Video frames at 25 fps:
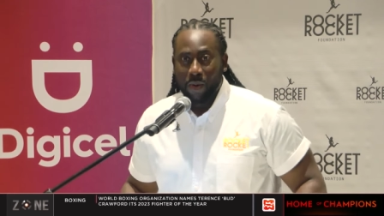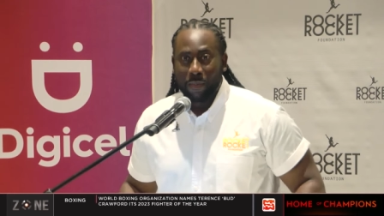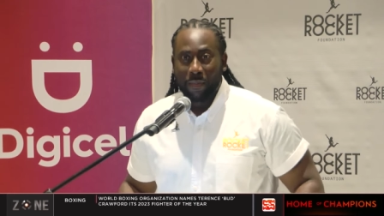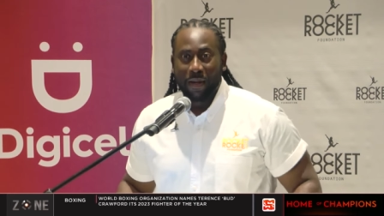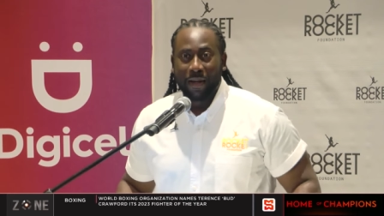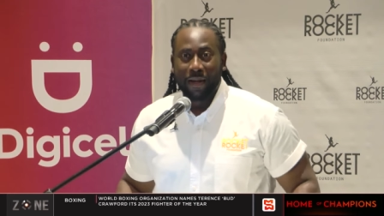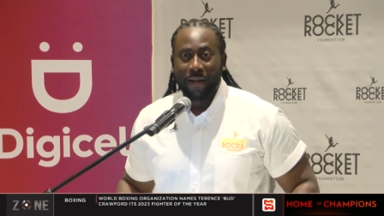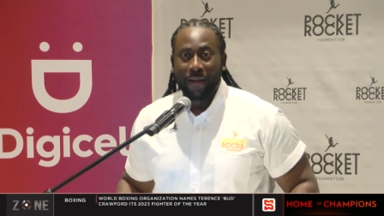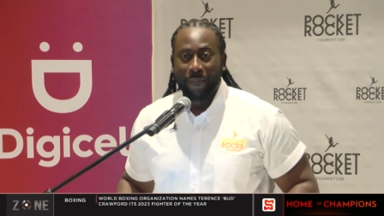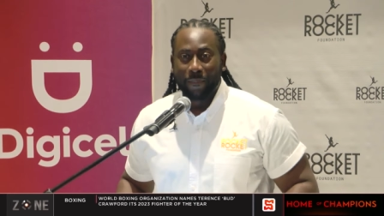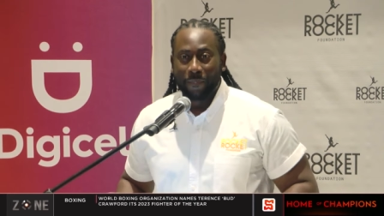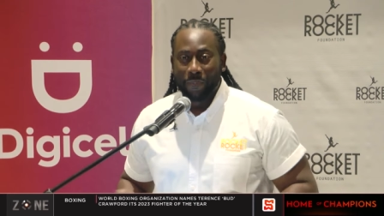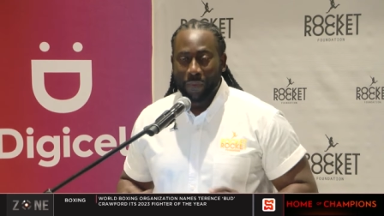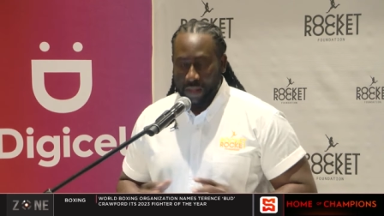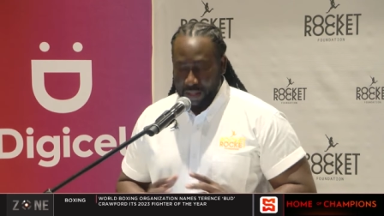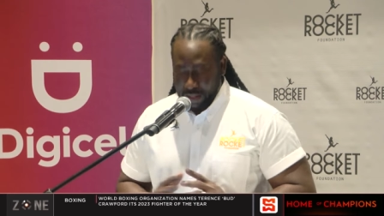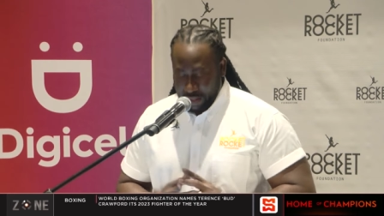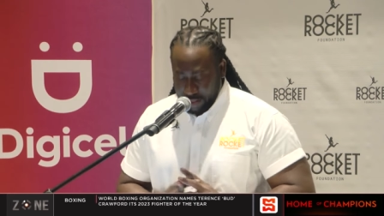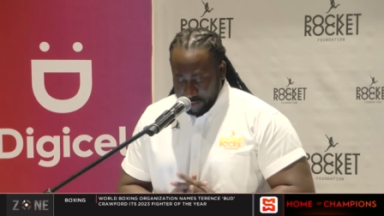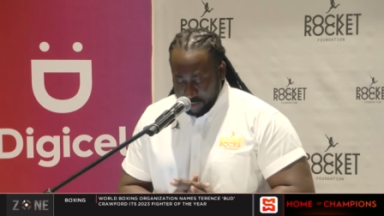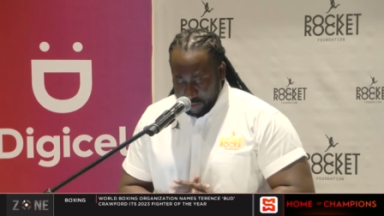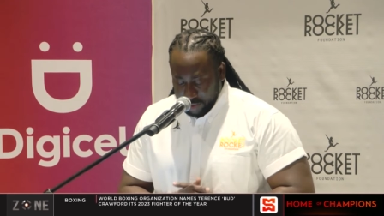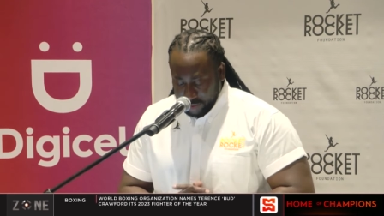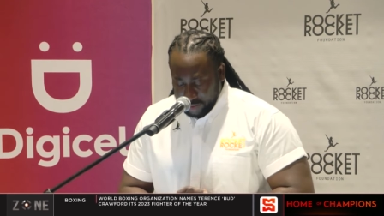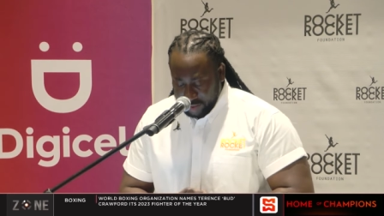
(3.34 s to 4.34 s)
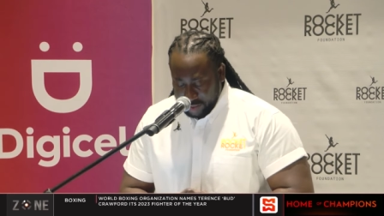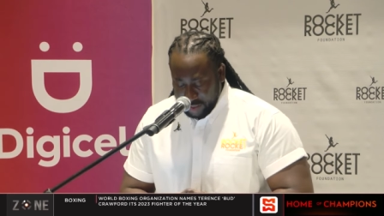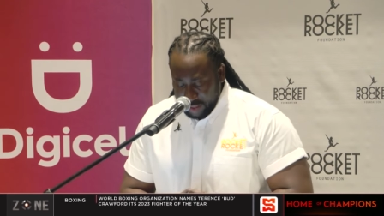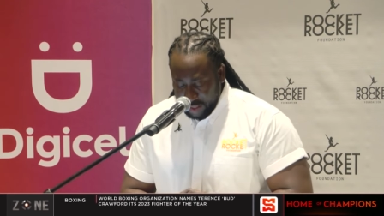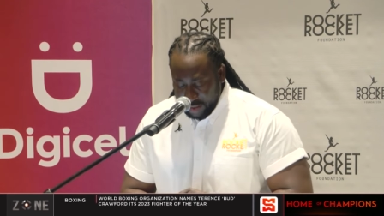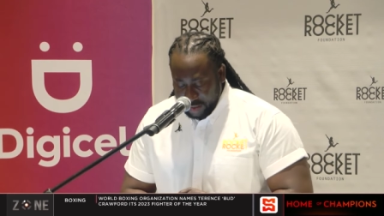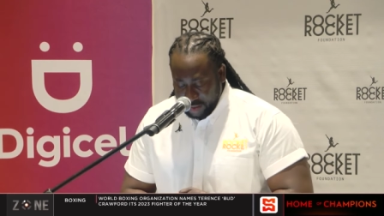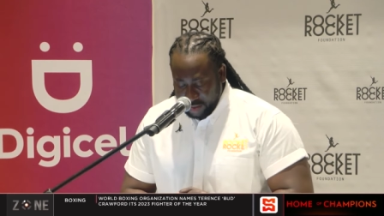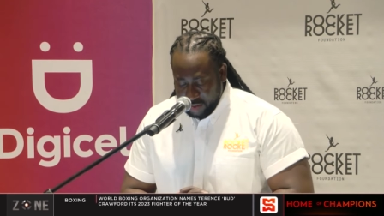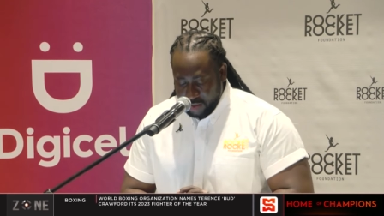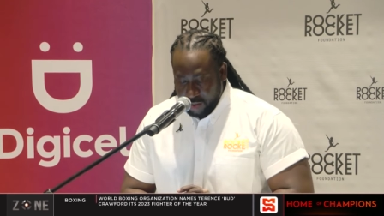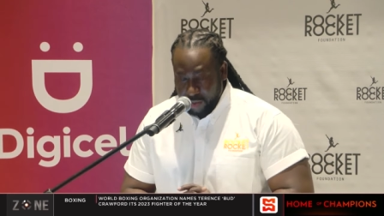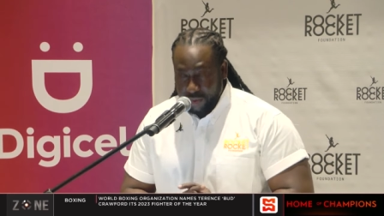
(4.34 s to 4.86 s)
woman to
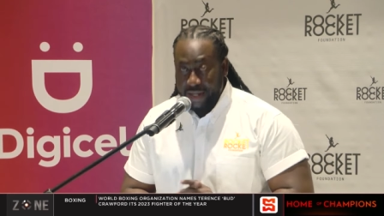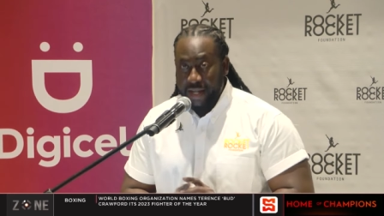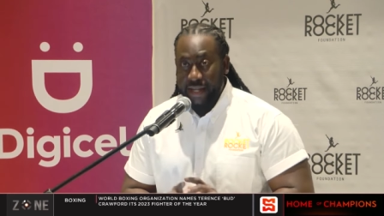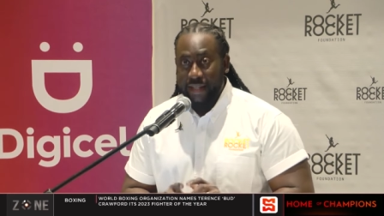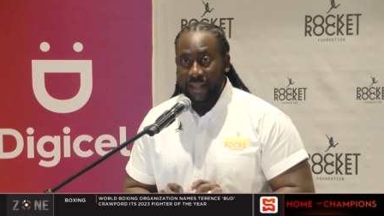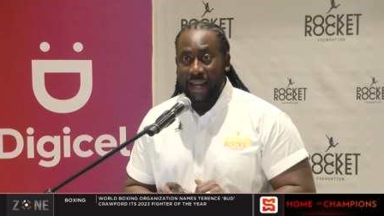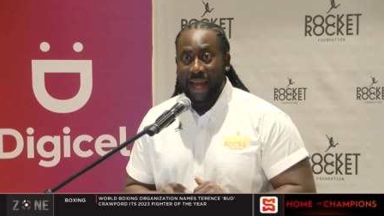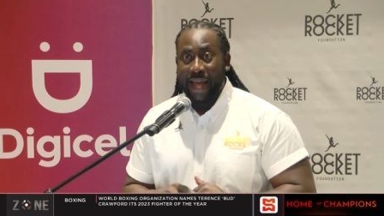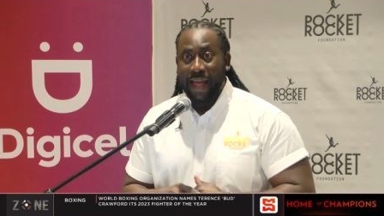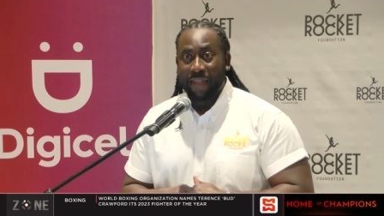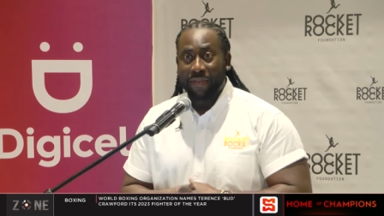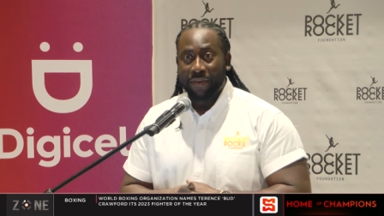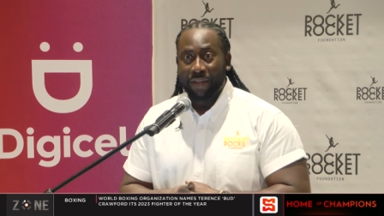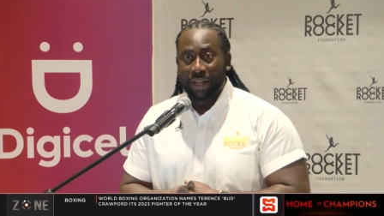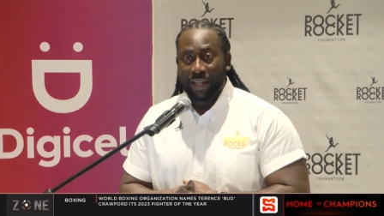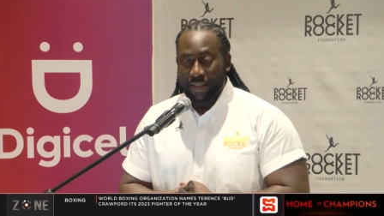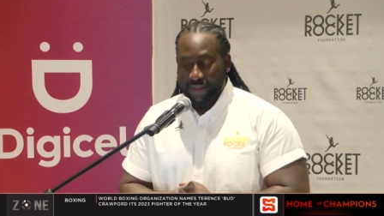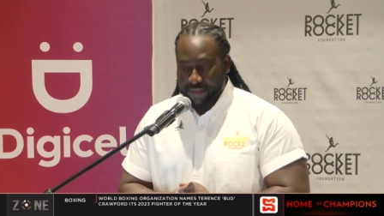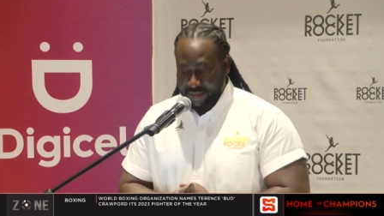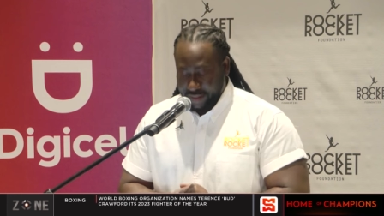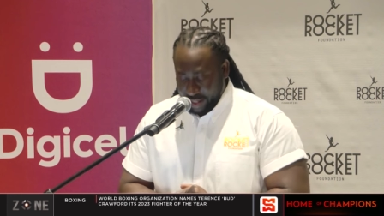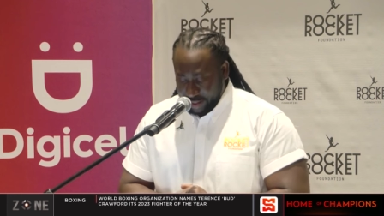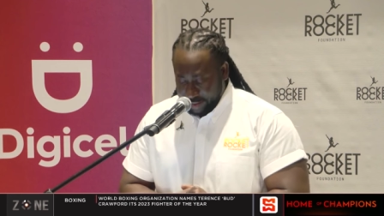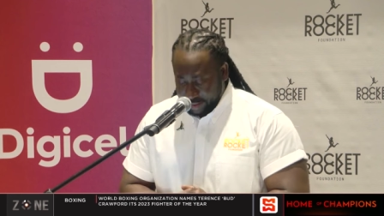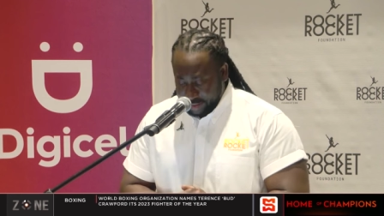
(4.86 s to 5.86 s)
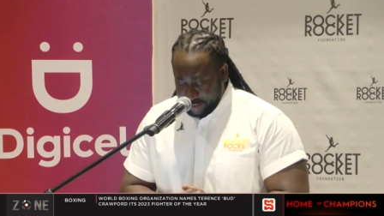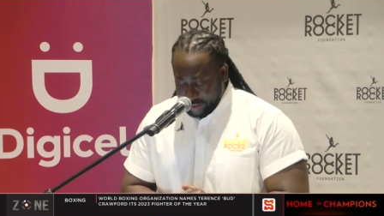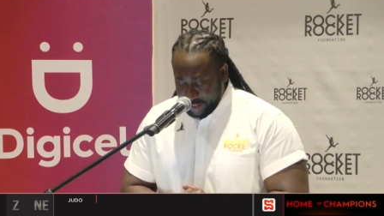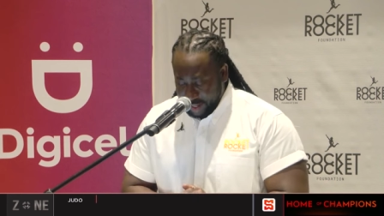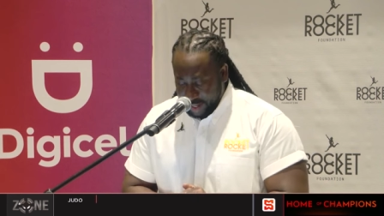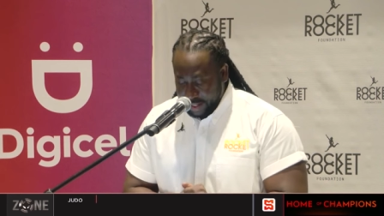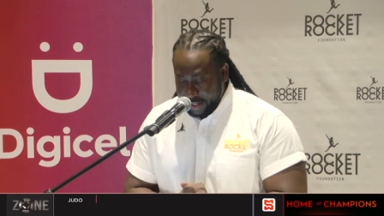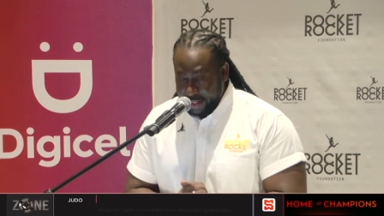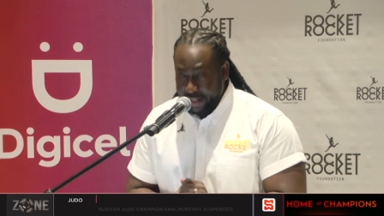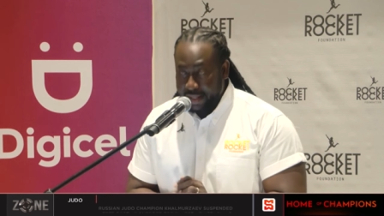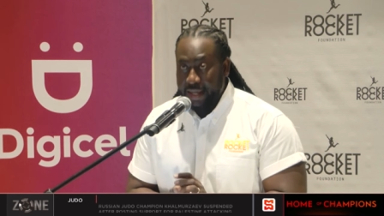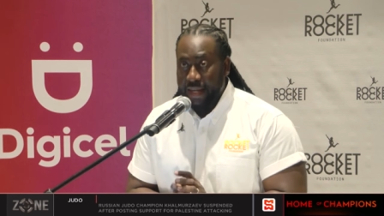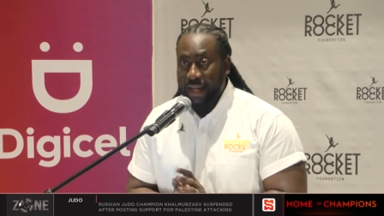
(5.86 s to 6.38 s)
see student athletes
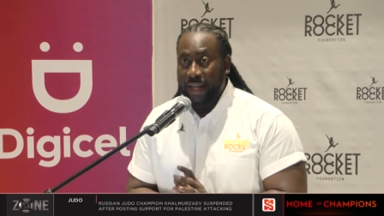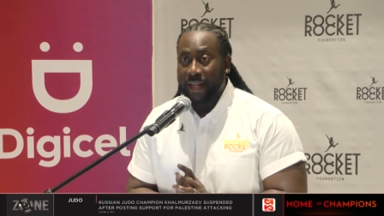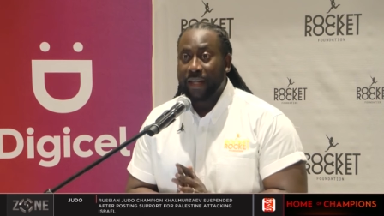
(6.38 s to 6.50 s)
excel